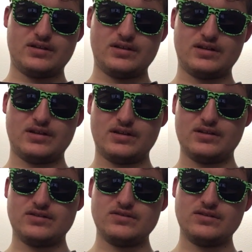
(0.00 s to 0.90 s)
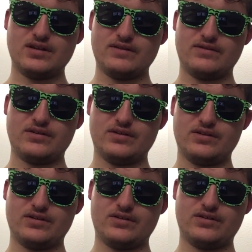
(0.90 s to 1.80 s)
And I do love
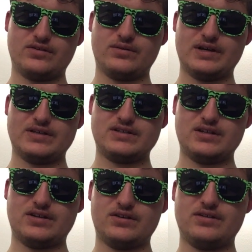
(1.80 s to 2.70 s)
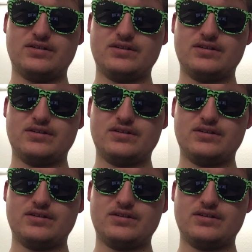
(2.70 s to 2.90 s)
her quest and all.